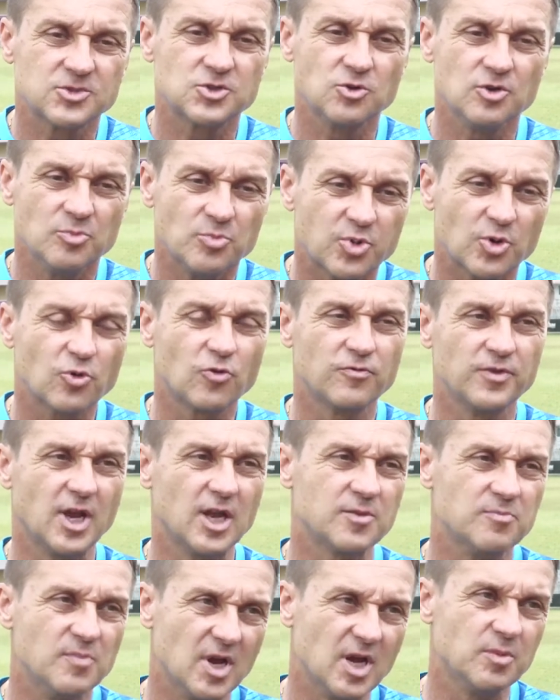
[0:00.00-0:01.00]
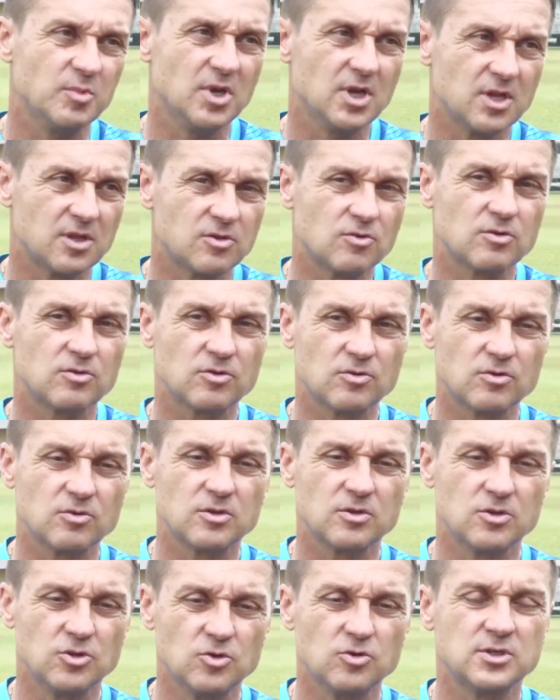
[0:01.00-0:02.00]
to improve that, maybe to
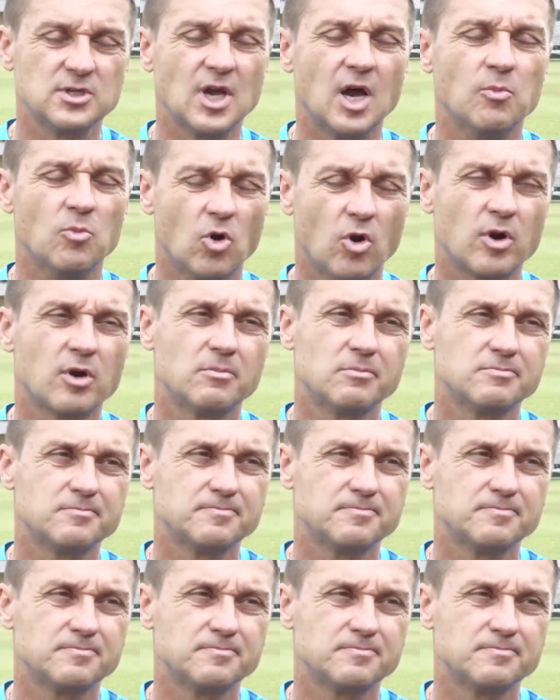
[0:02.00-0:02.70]
do some more.